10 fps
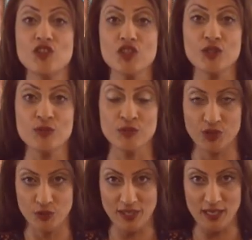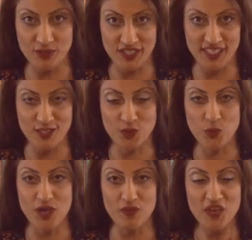June
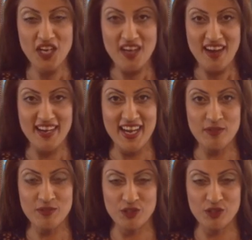2012. I am your